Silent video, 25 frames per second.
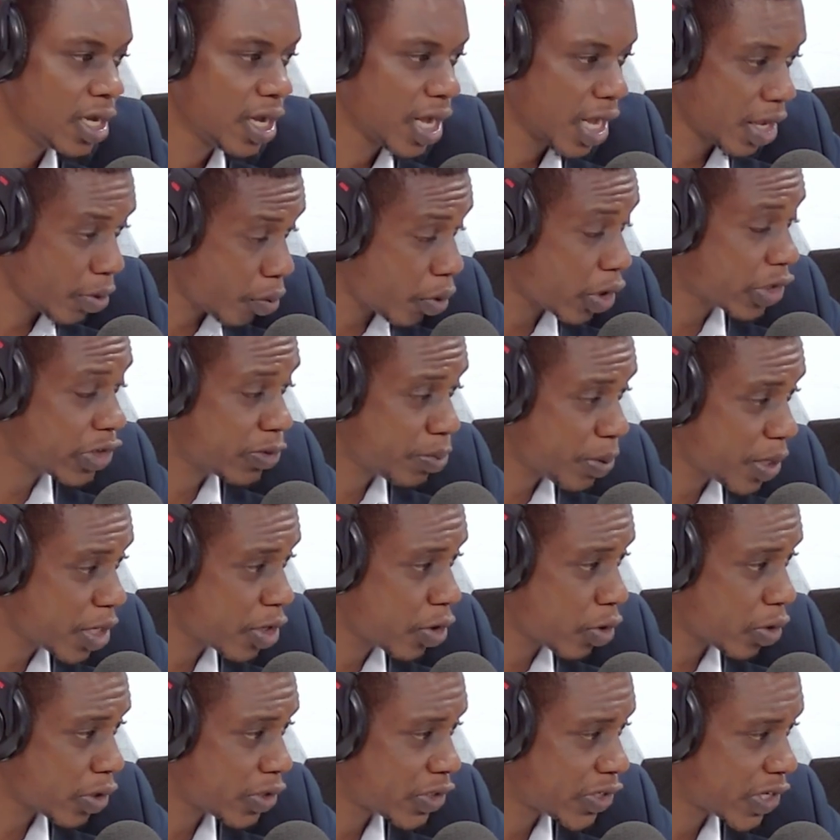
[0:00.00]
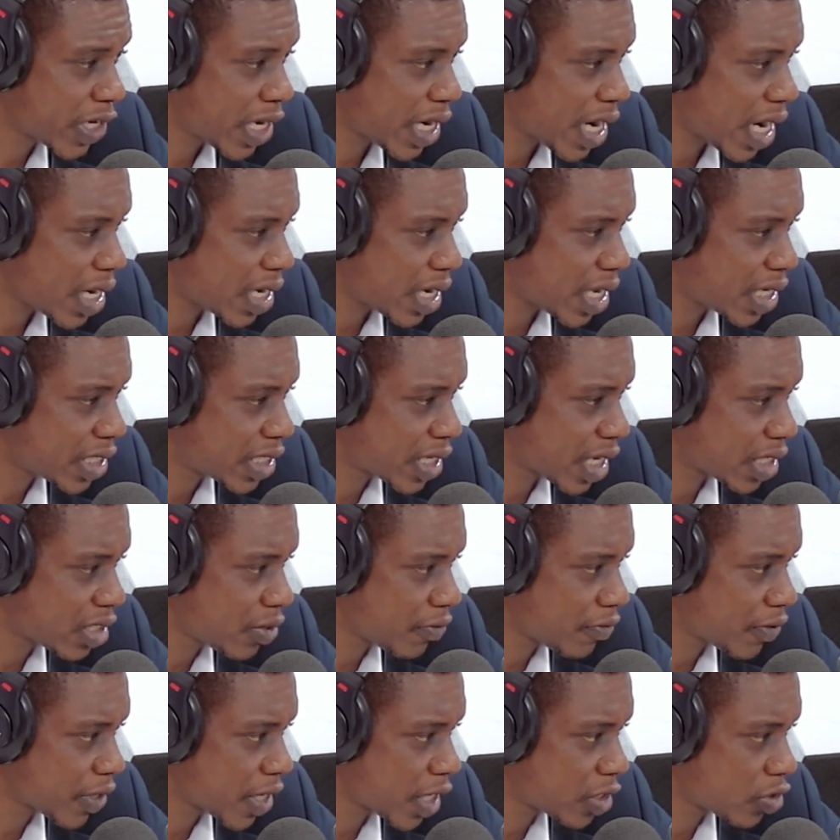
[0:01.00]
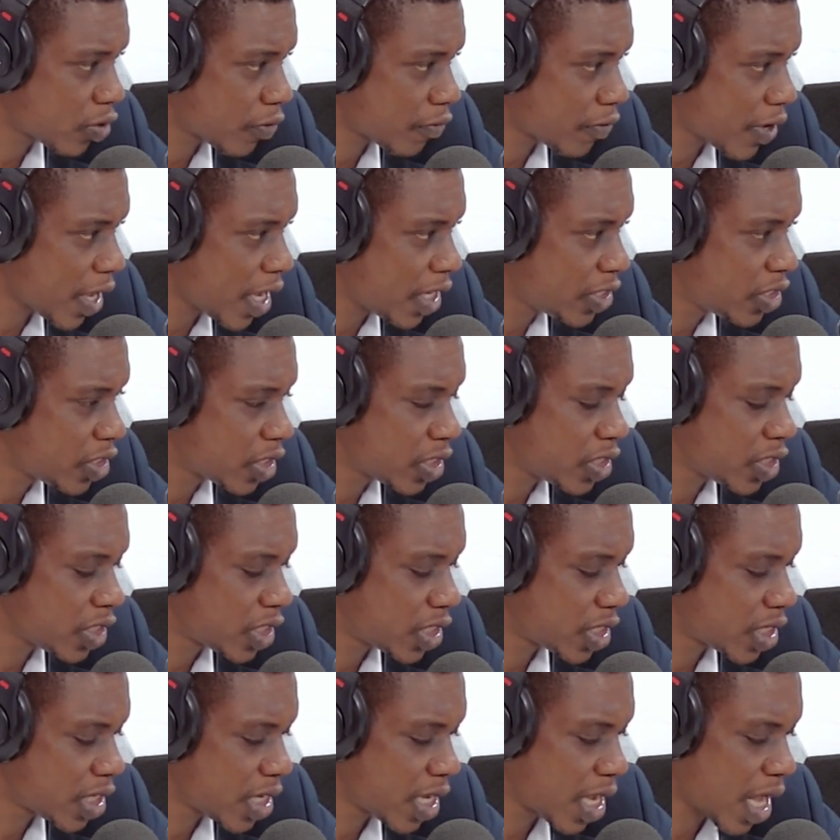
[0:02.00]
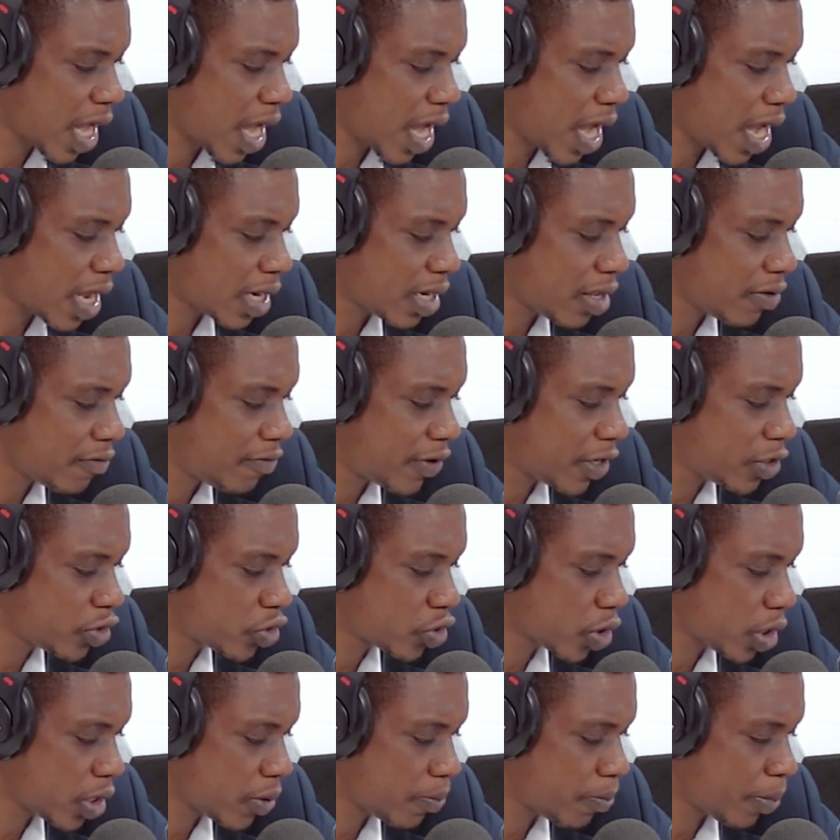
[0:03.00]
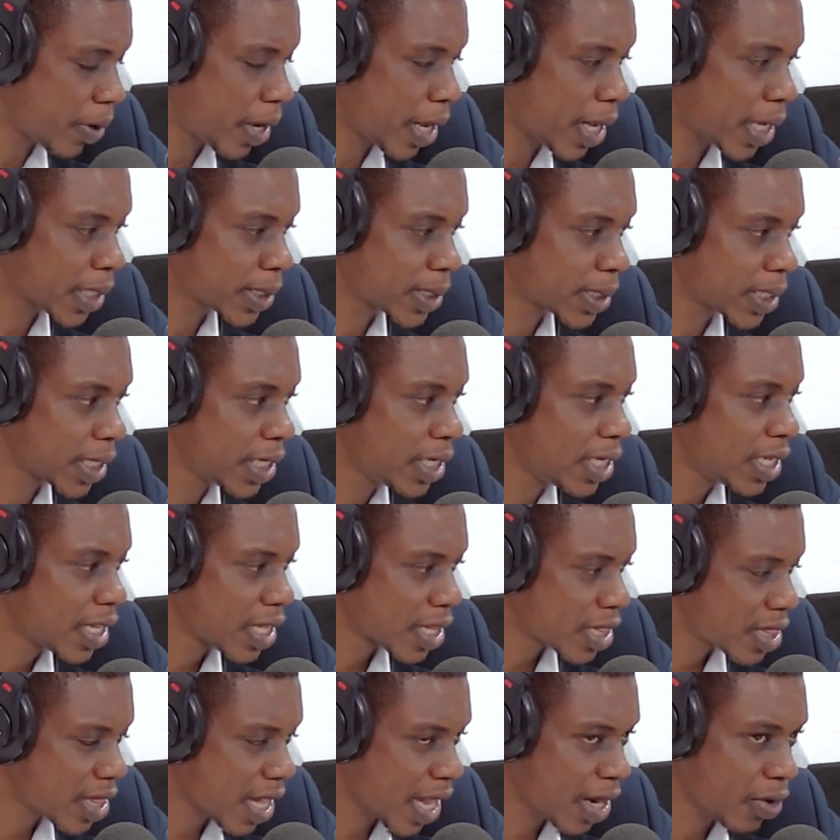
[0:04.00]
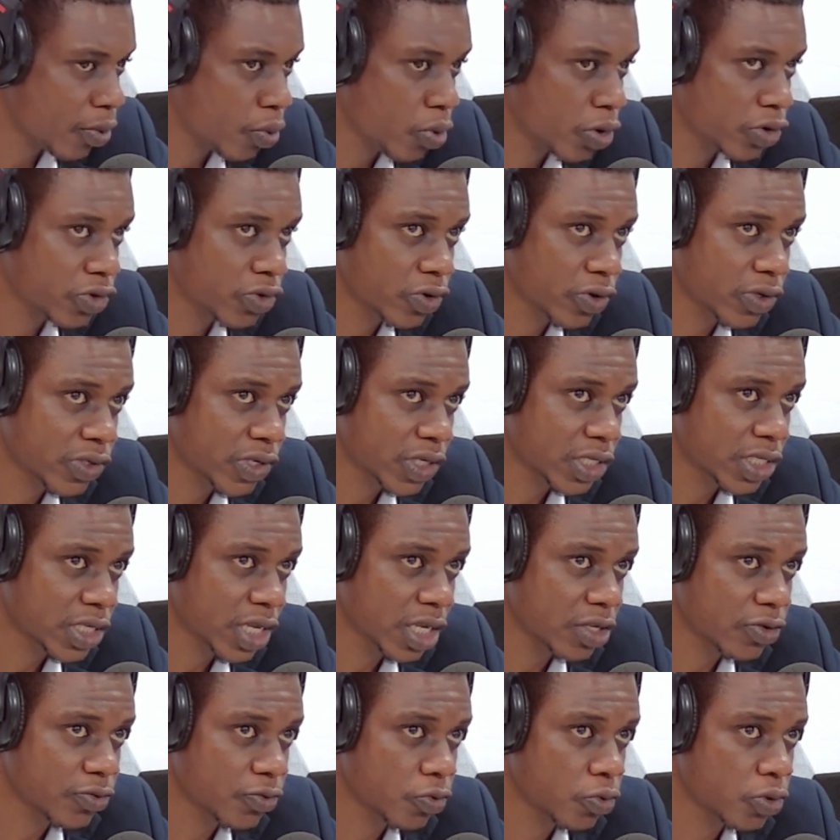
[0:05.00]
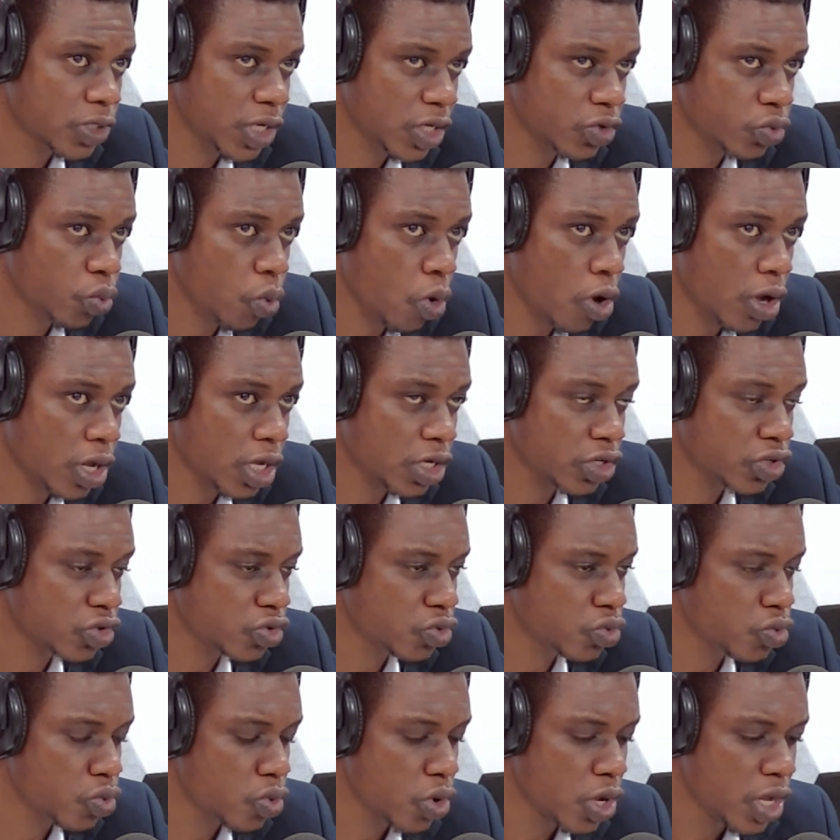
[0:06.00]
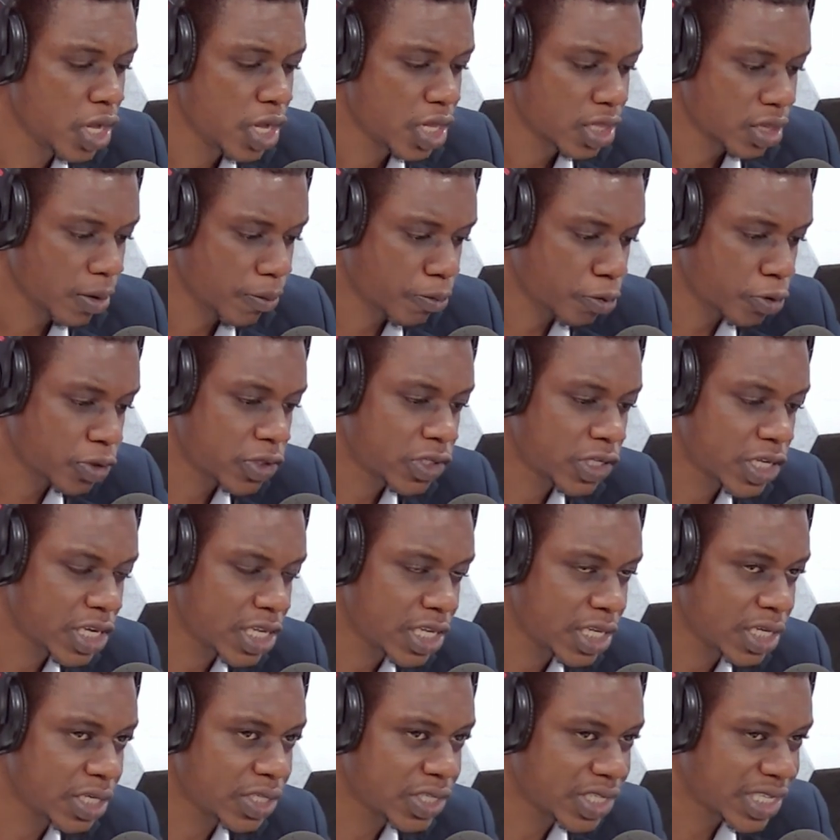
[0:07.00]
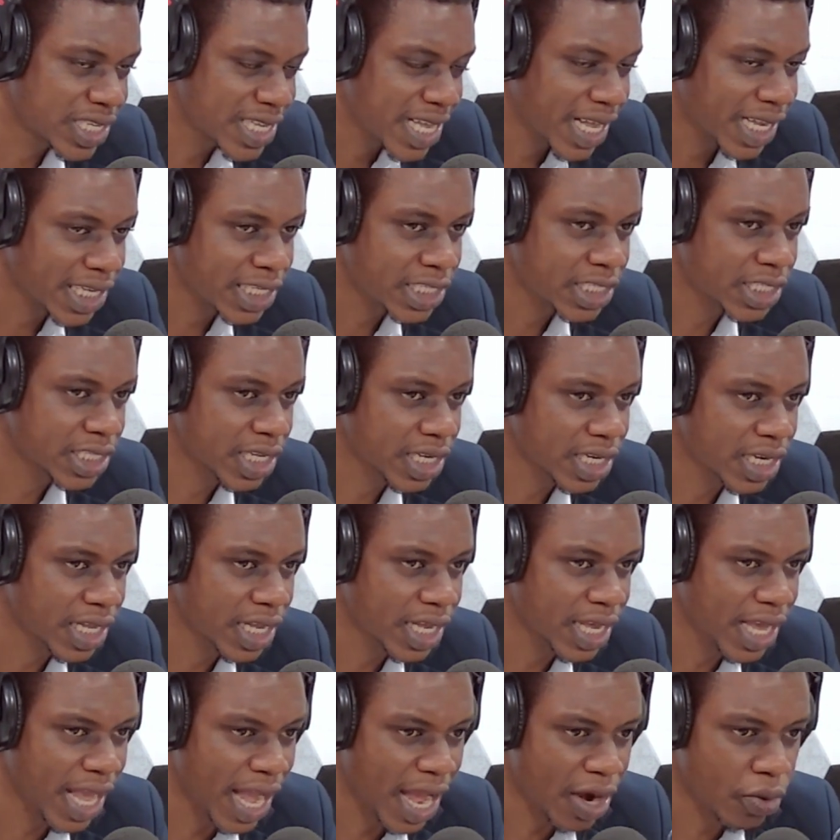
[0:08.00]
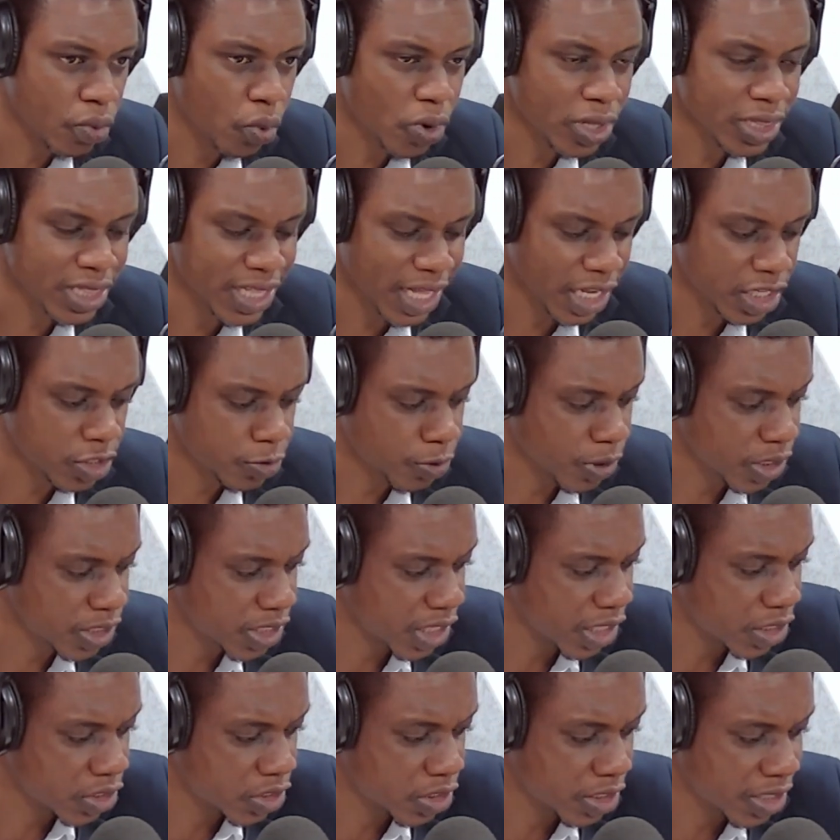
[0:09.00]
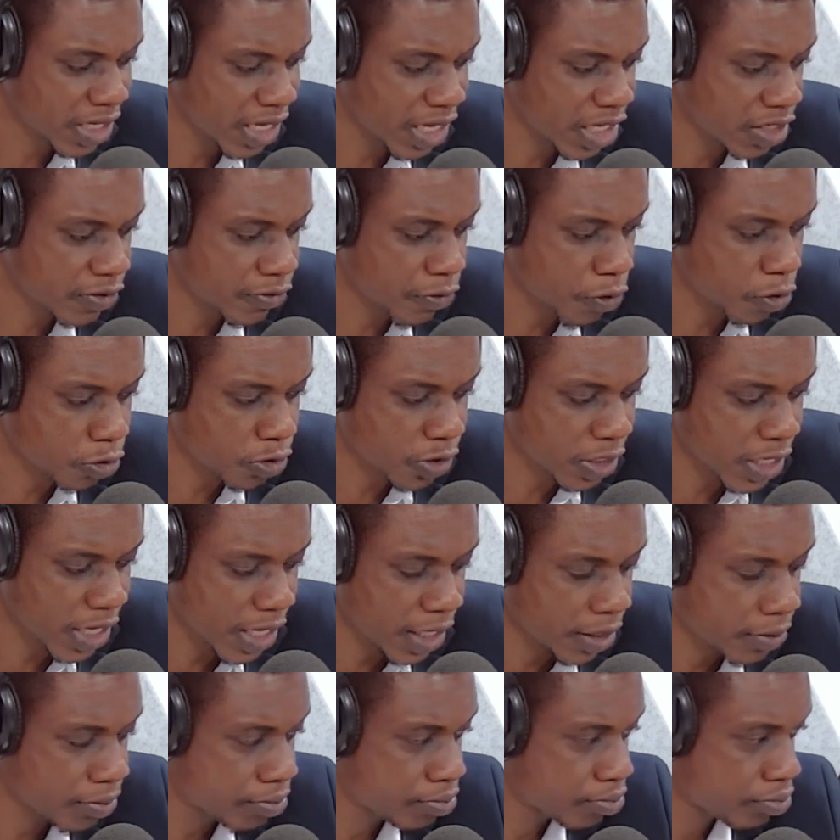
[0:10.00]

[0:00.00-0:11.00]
It was being considered under a certificate of urgency and eventually passed. That was not successful. Just walk us through the proceedings yesterday and what the expectation is for today.